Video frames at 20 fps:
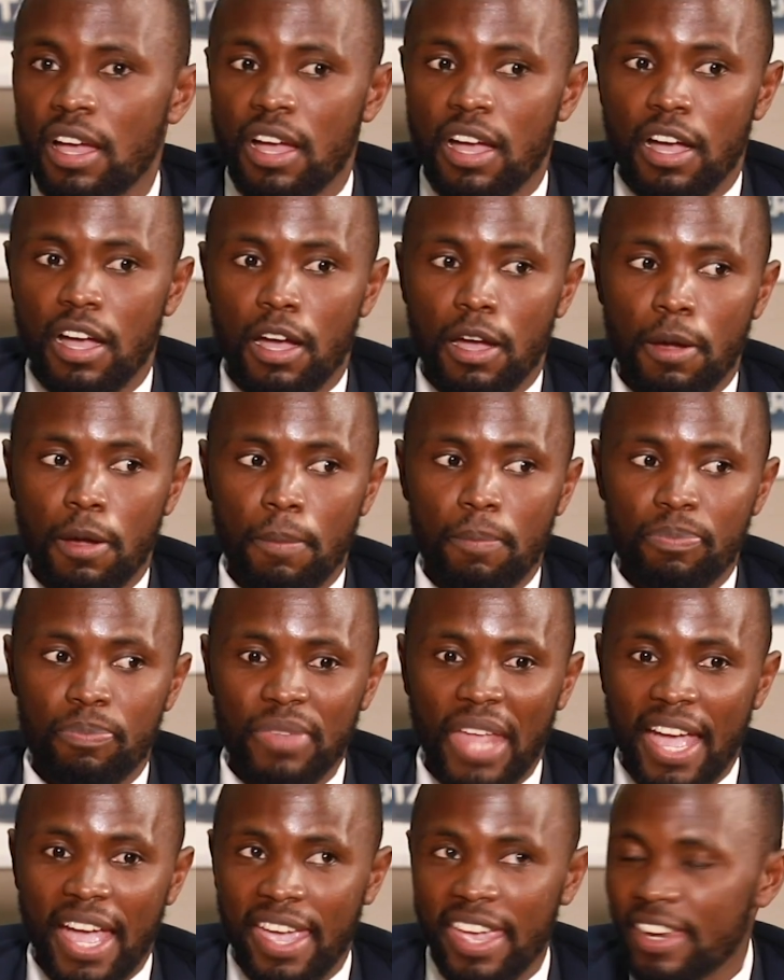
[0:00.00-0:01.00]
I
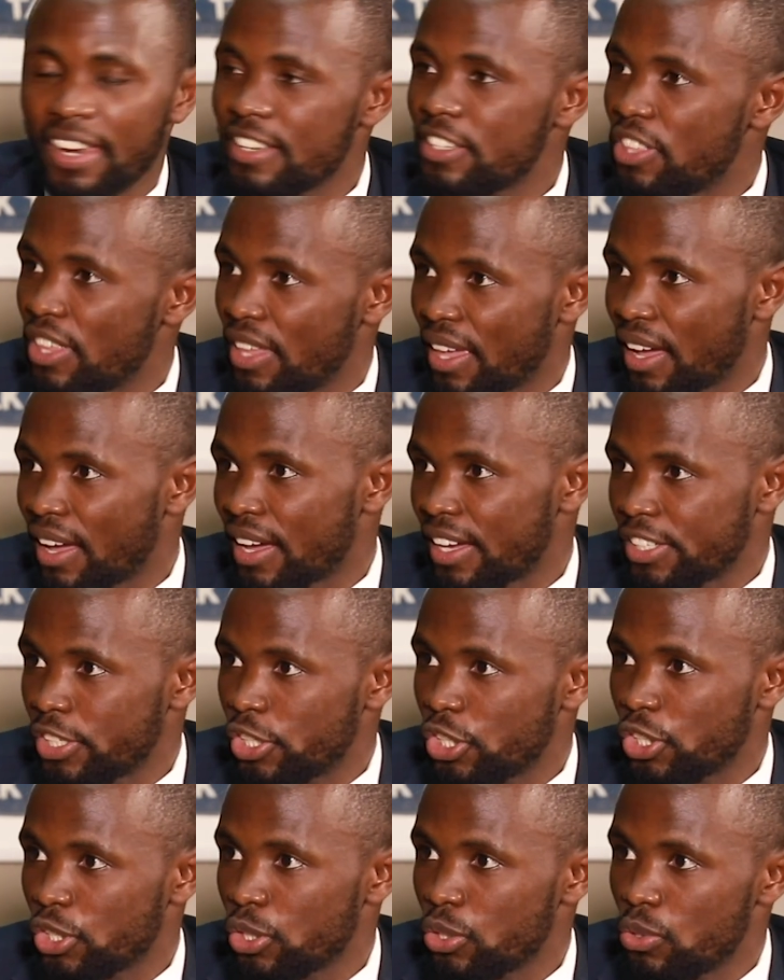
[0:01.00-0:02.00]
had the
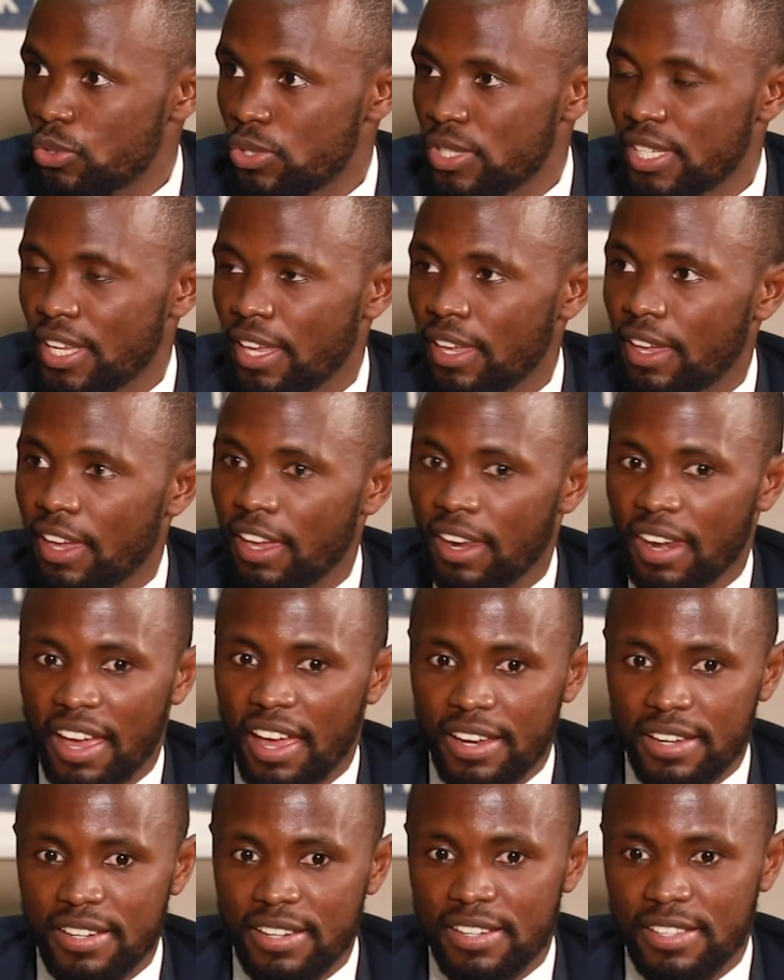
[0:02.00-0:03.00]
urge to say, can
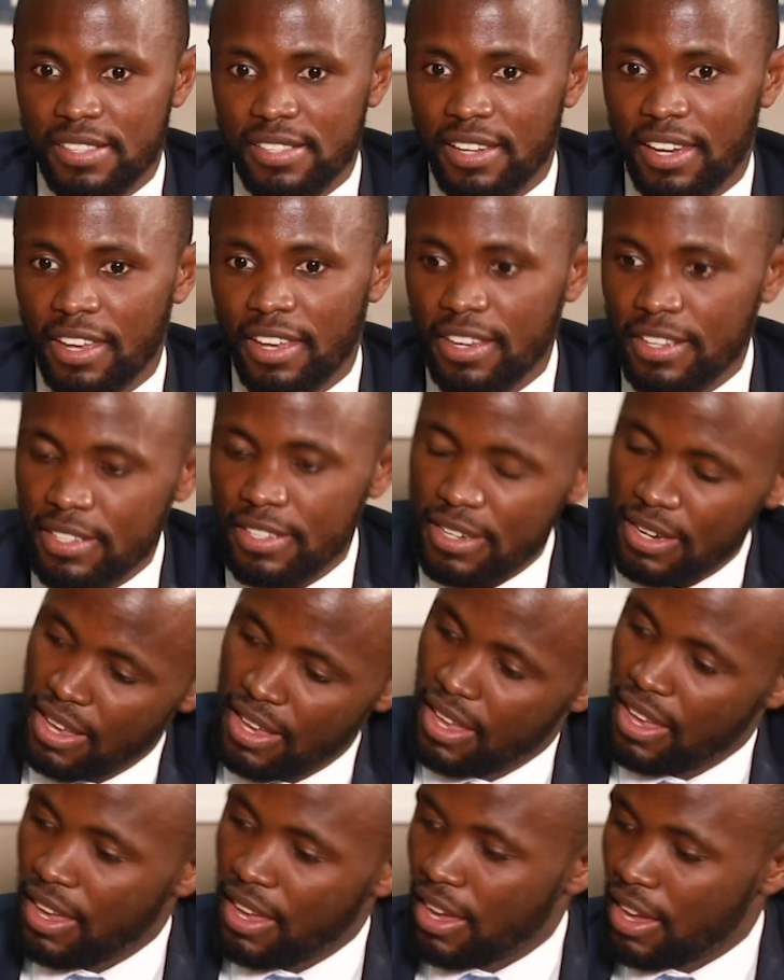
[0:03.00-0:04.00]
I translate
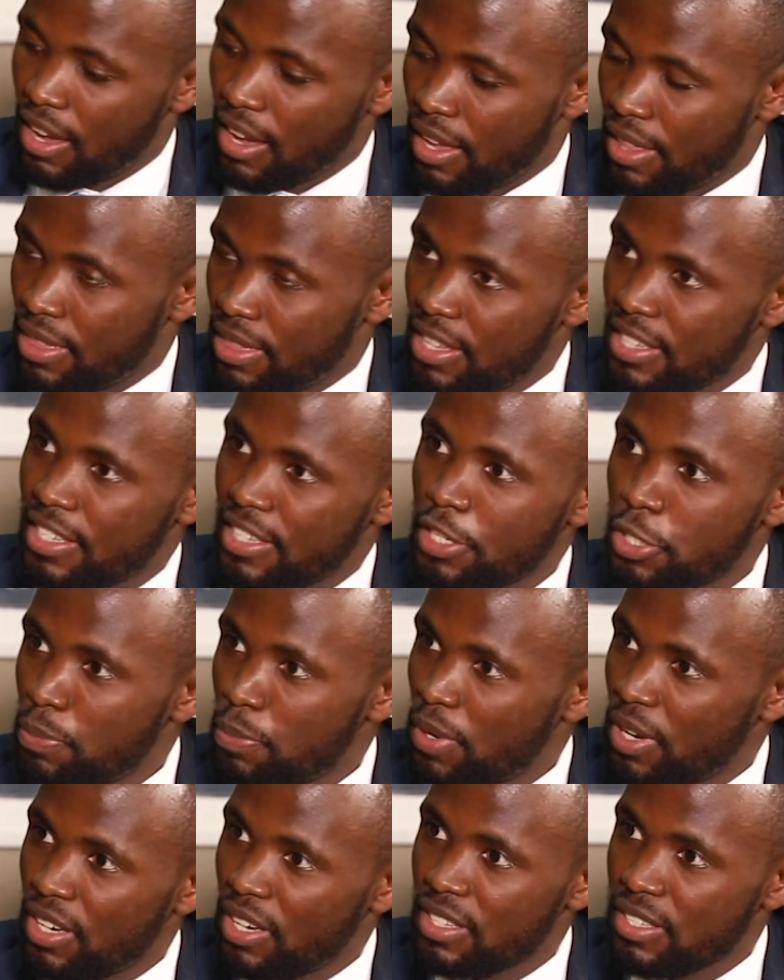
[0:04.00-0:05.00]
this
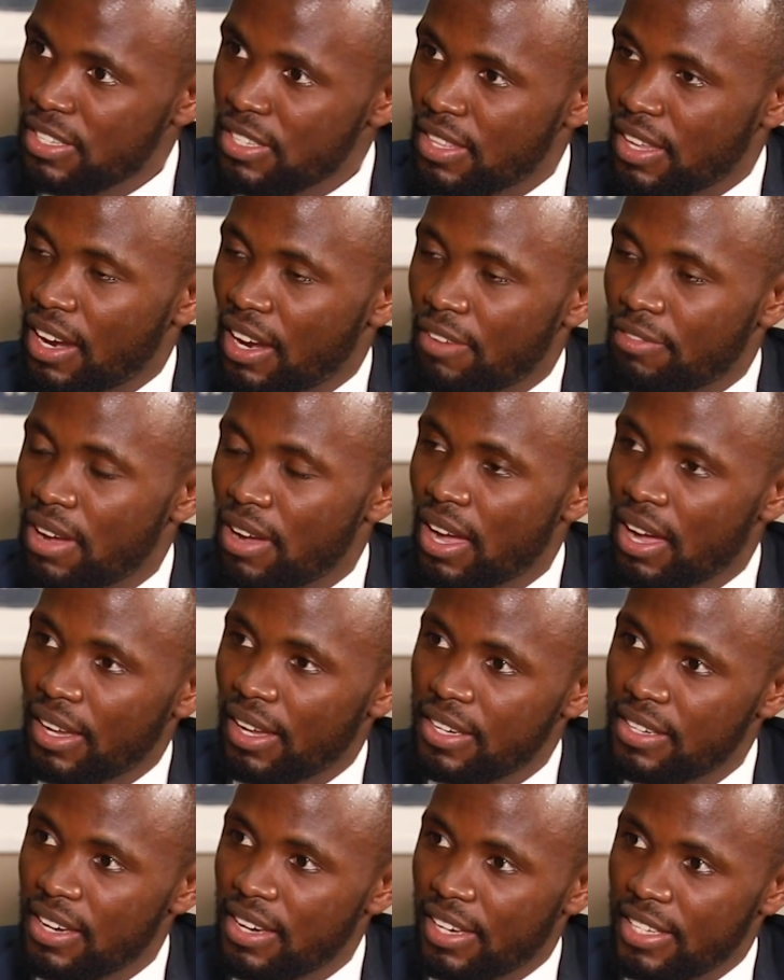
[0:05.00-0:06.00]
experience that I've
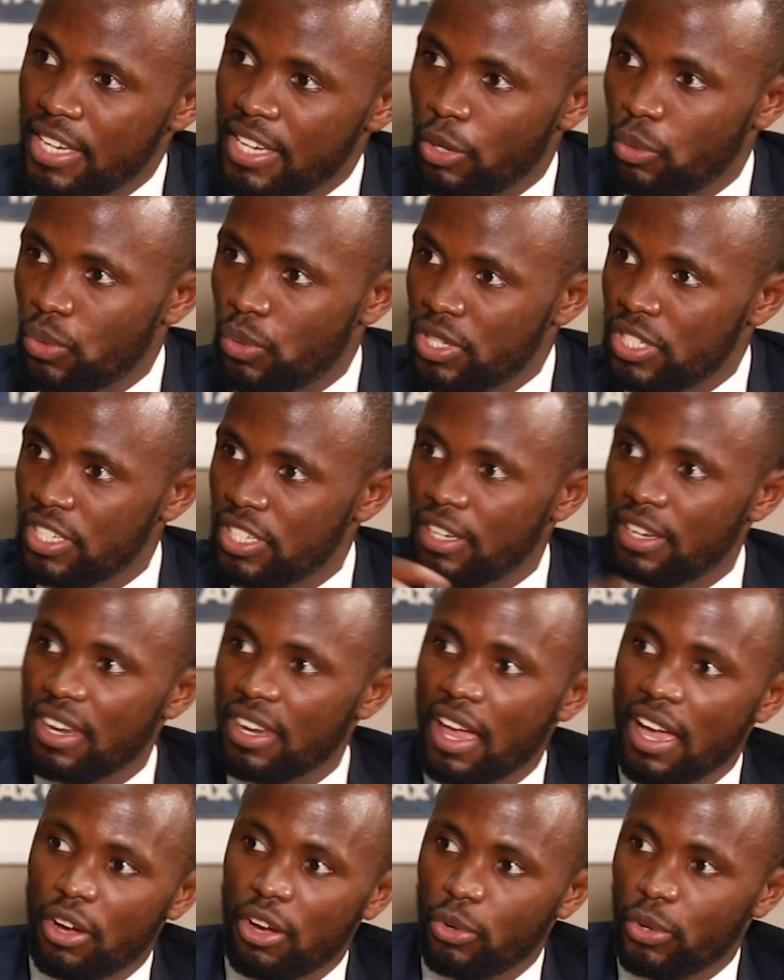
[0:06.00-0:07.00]
had at Equity
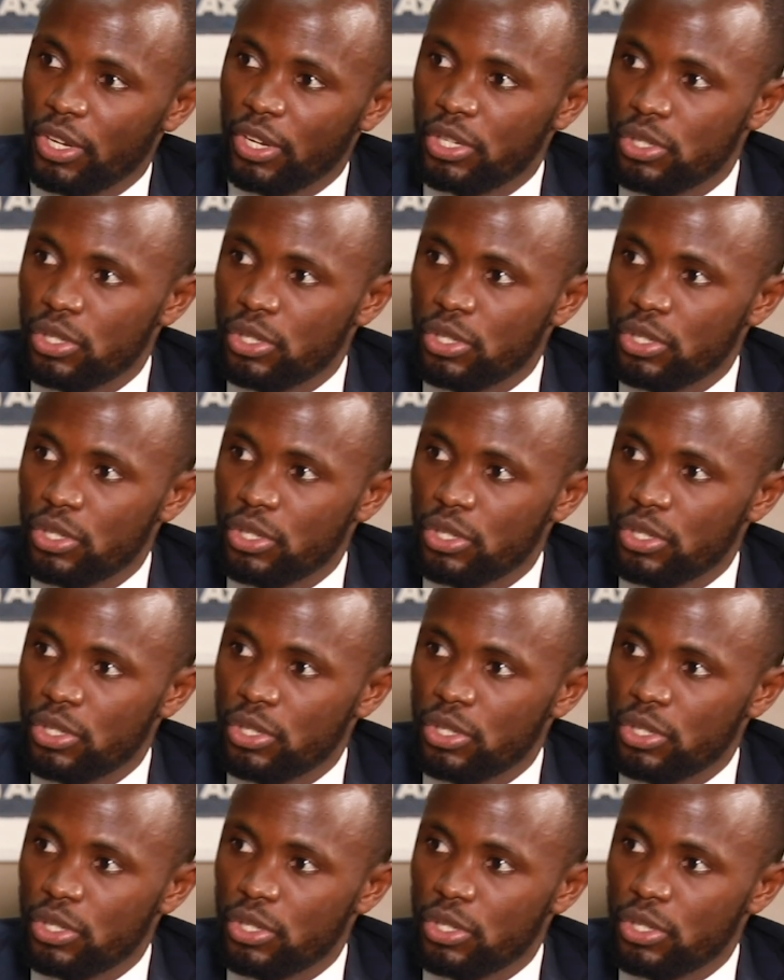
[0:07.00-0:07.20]
now